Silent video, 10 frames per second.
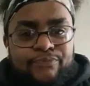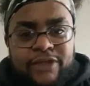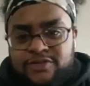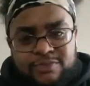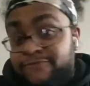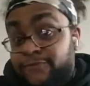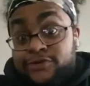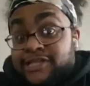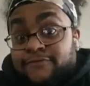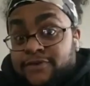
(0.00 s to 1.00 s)
And it was my
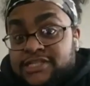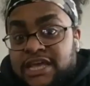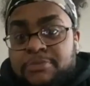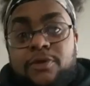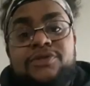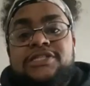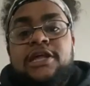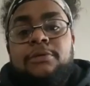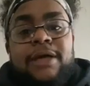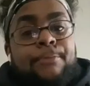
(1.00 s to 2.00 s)
first ever slam. And it was
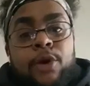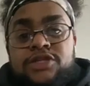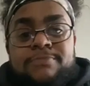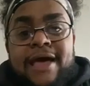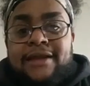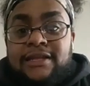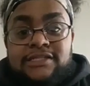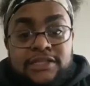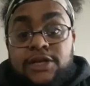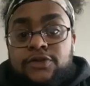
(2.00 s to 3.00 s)
set up like March
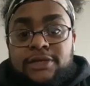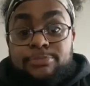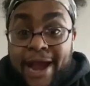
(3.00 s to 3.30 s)
Madness, literally